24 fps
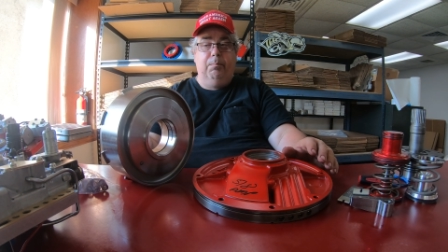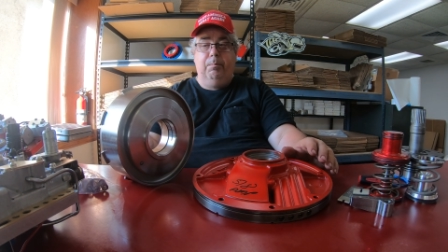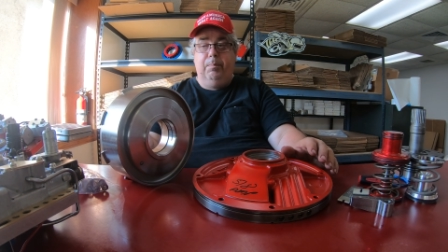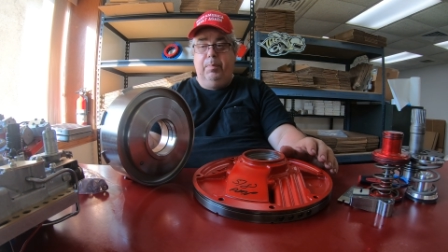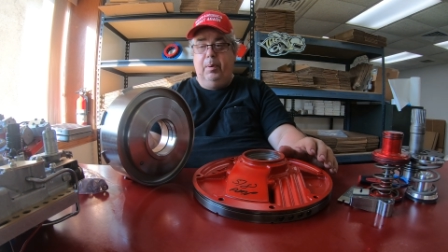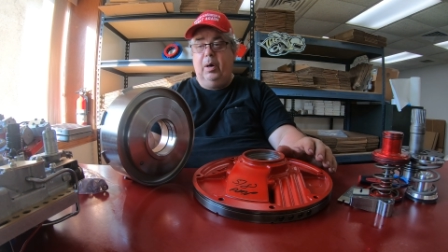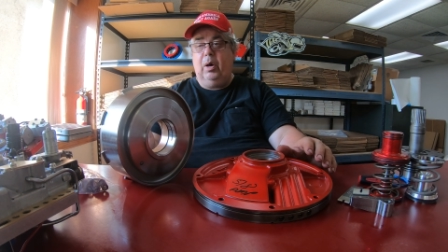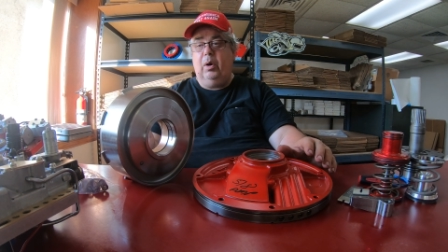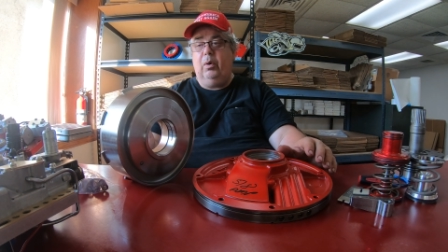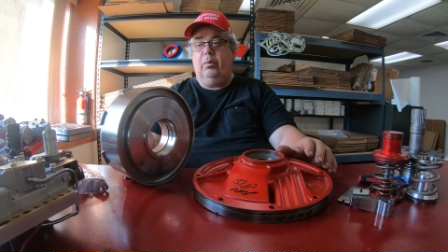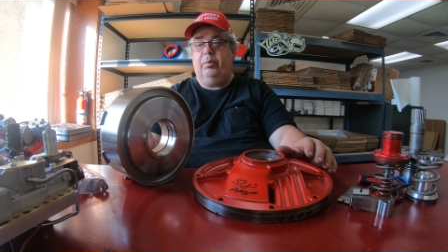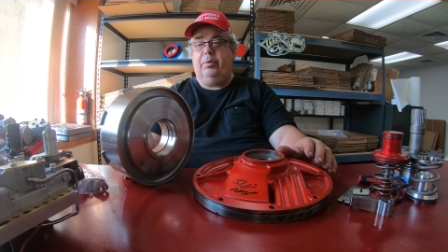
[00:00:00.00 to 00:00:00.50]

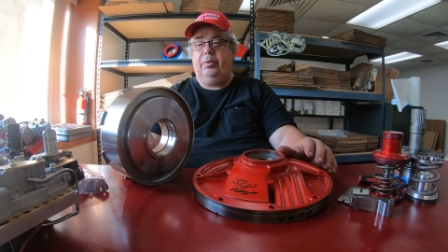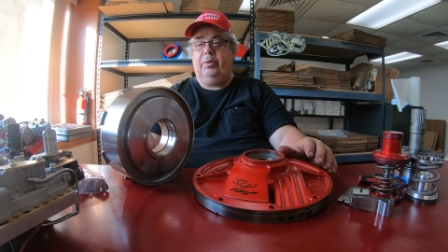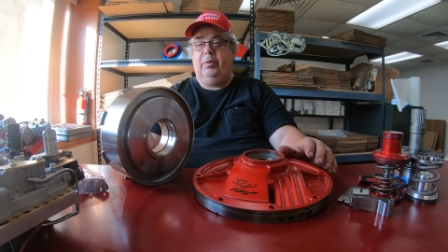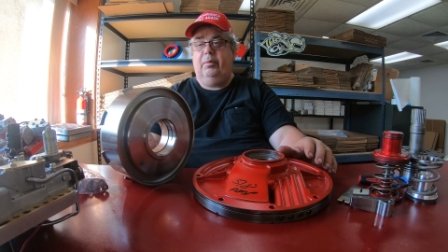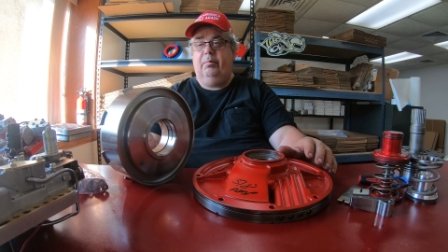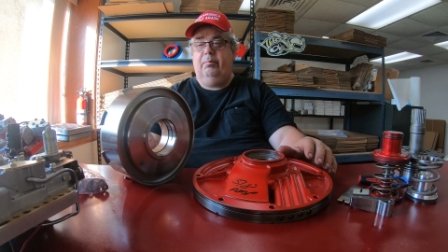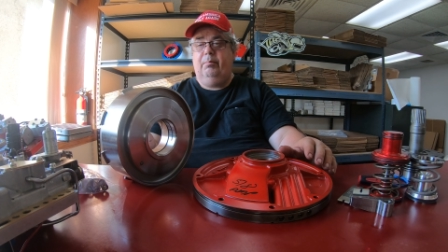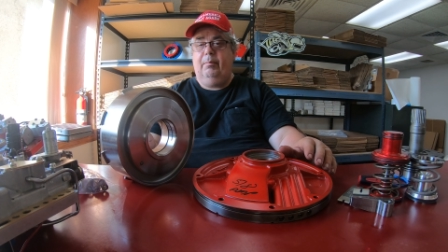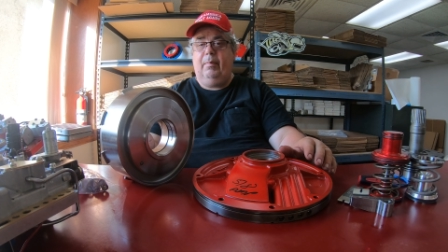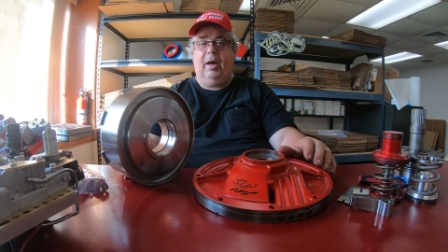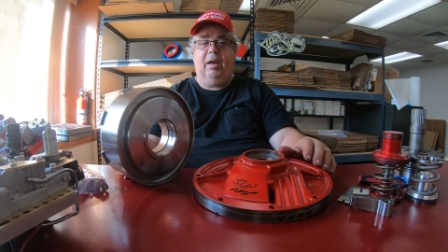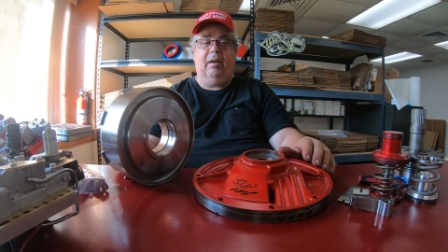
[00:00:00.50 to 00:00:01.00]
both
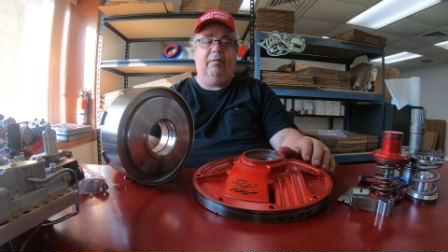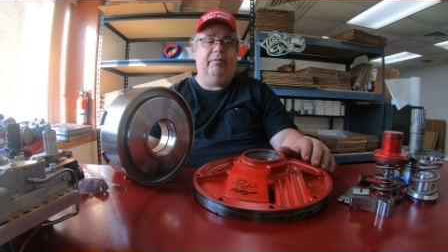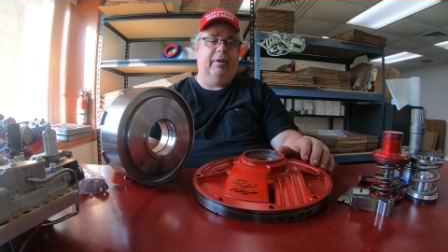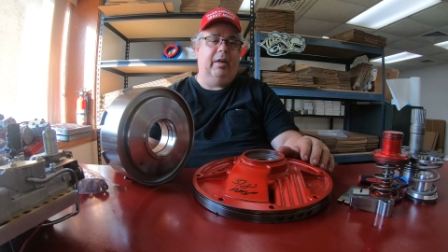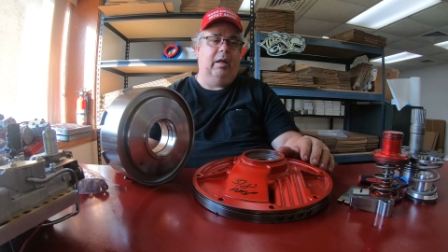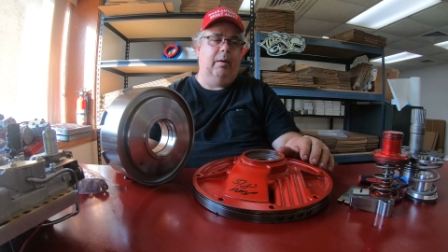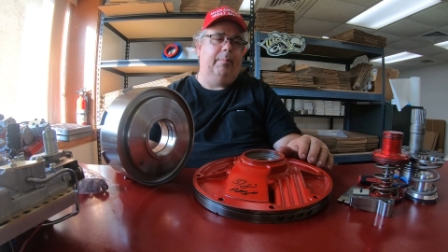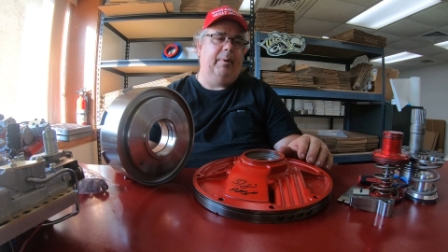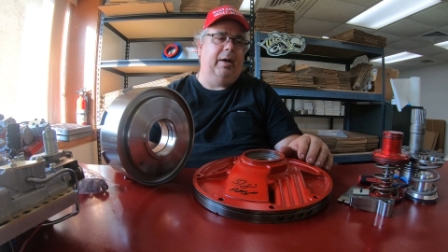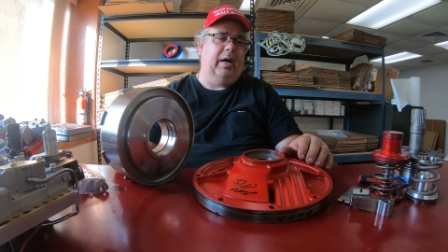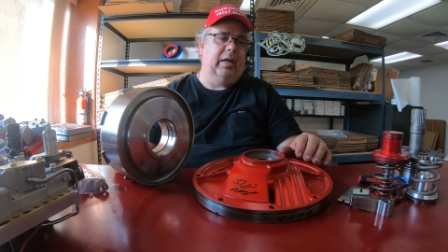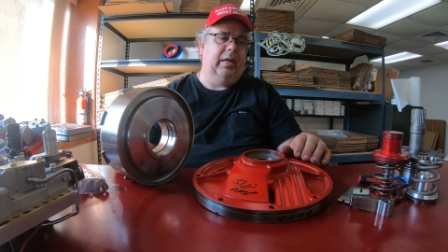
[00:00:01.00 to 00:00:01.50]
my
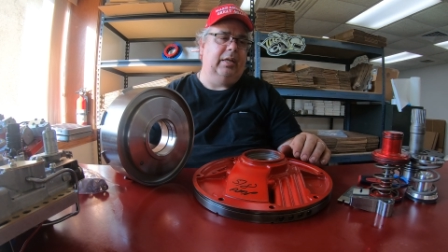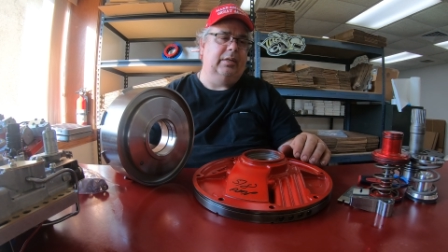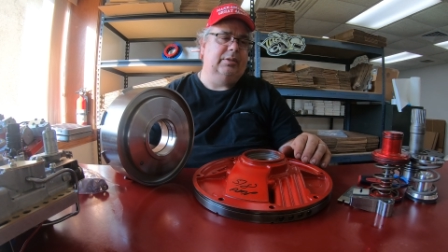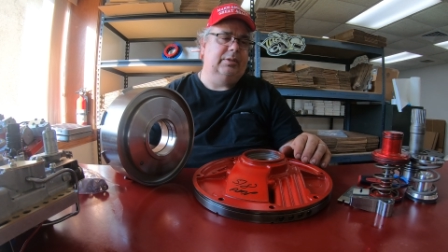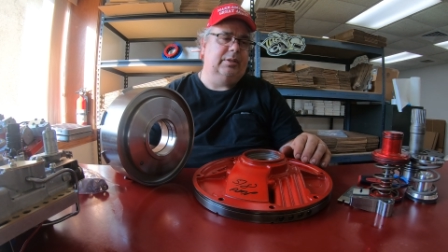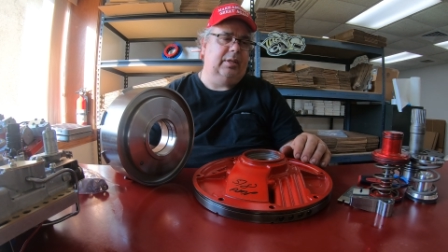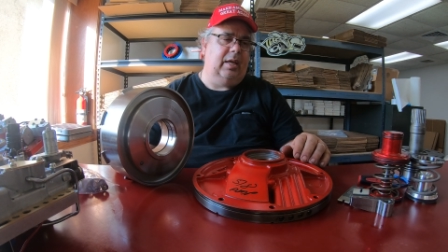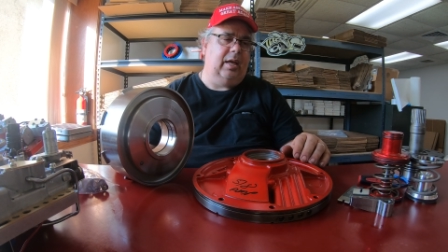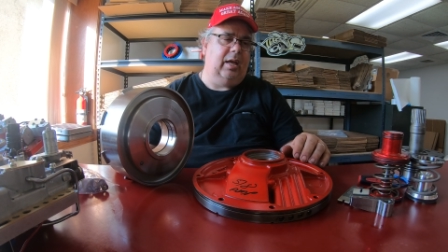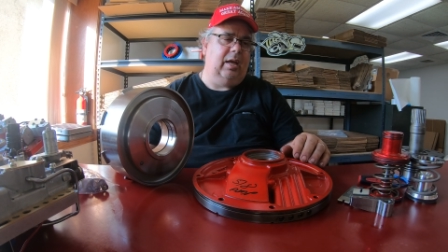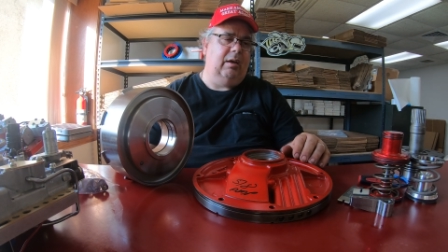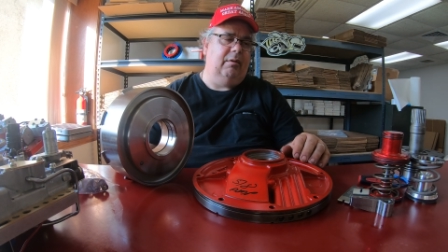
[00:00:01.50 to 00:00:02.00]
valve bodies,
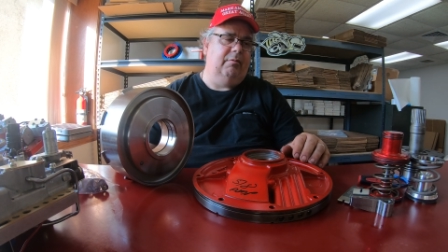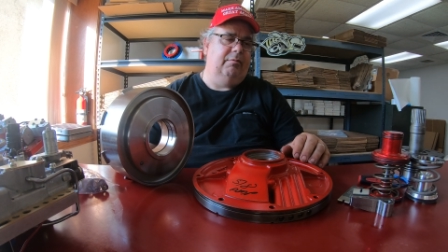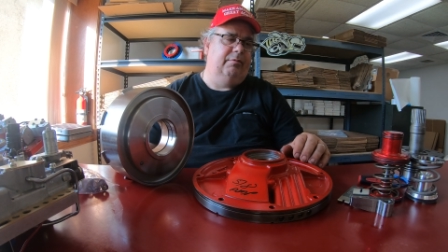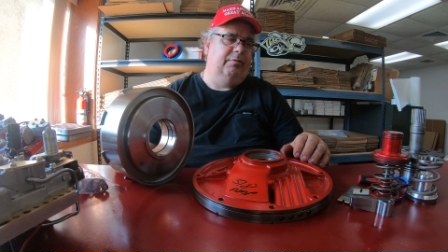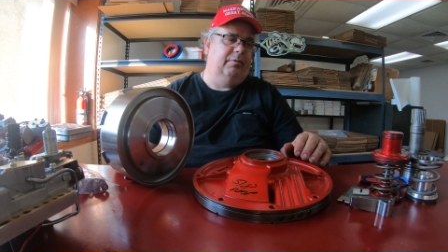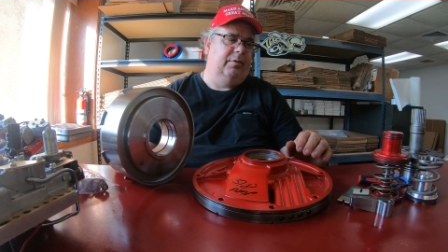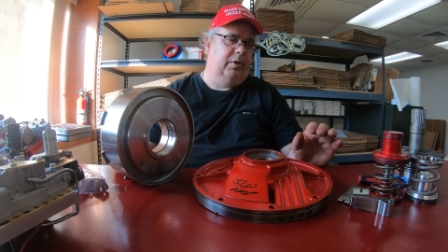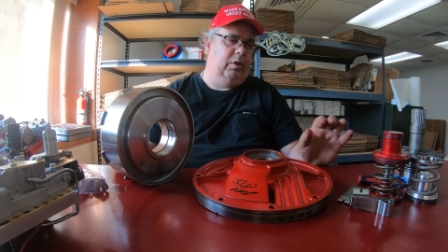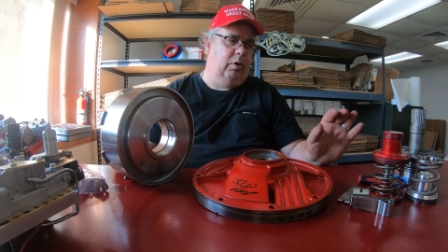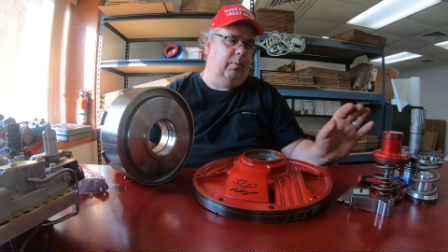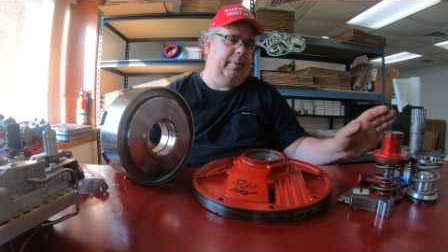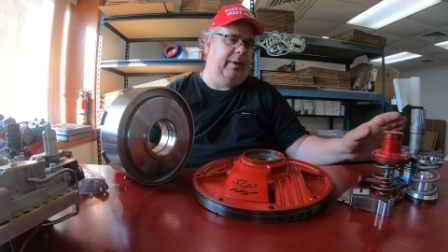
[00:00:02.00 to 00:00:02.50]
they have
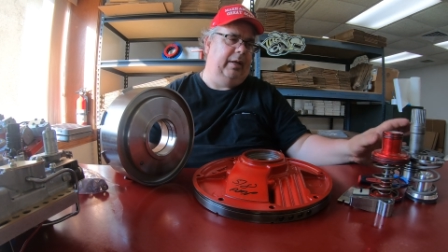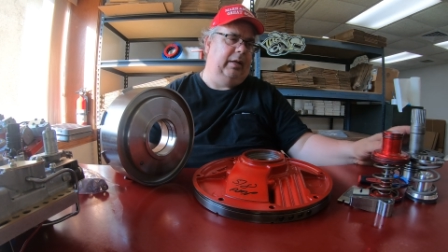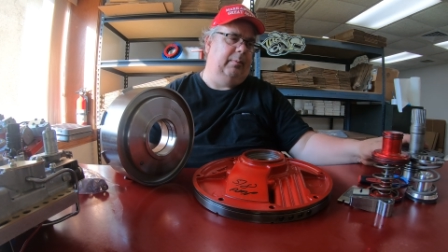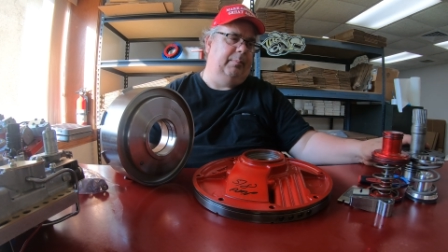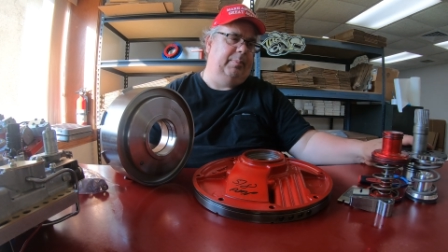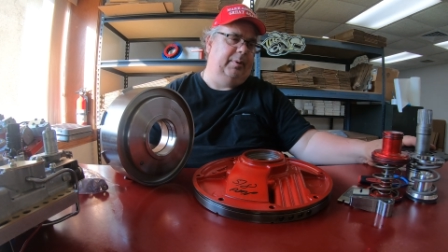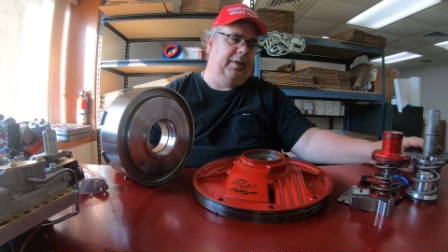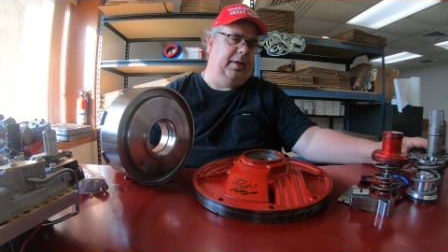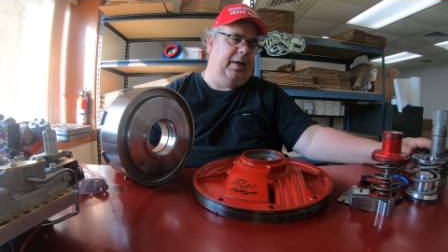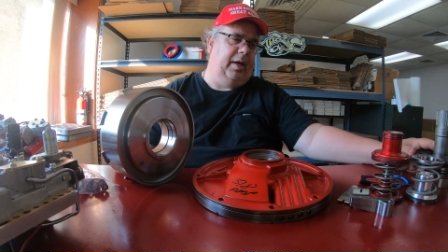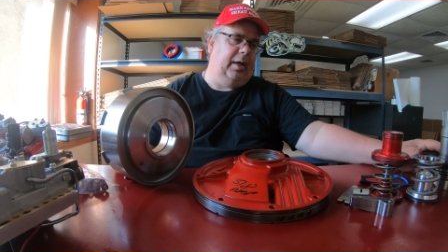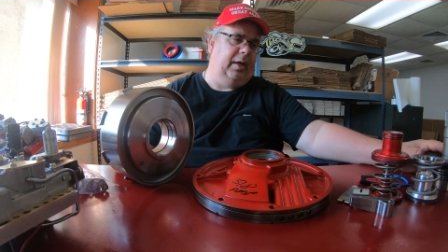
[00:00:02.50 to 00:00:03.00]
low band
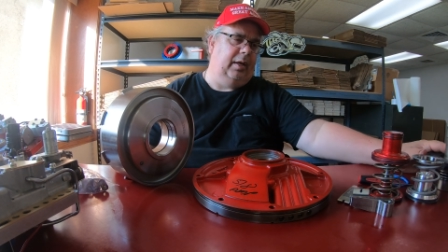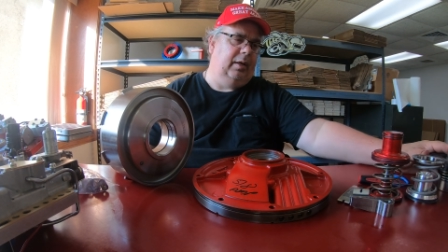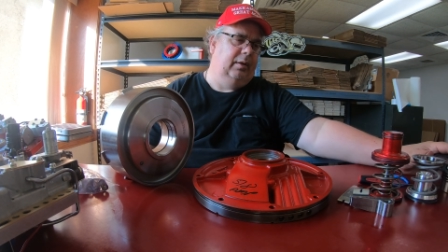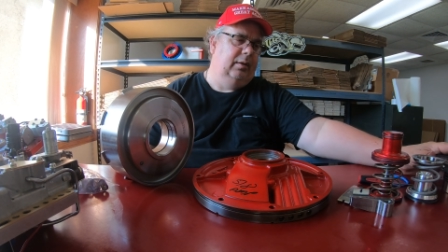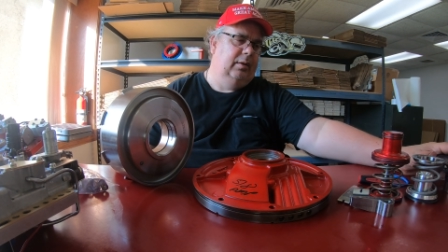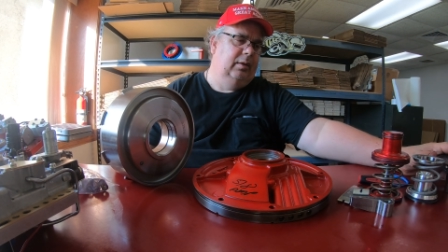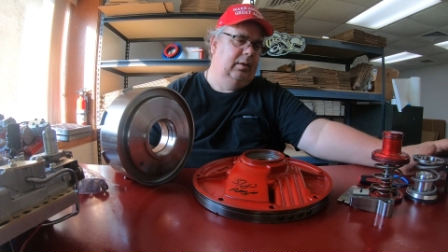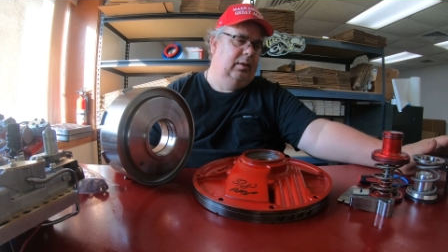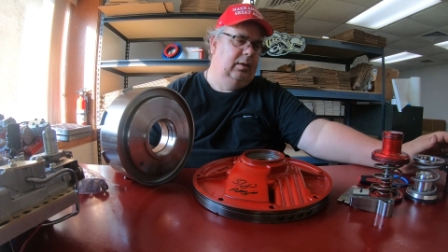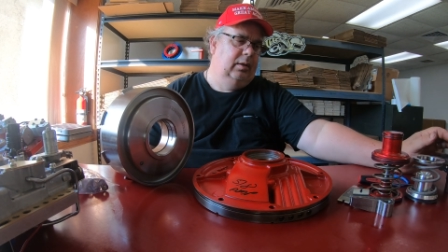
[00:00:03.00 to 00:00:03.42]
apply.